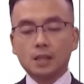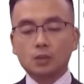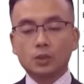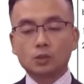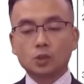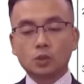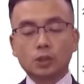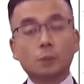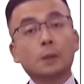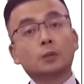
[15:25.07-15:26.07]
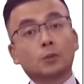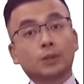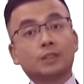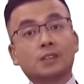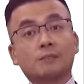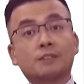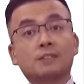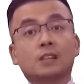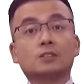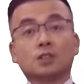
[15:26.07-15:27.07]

and we're talking about 2017.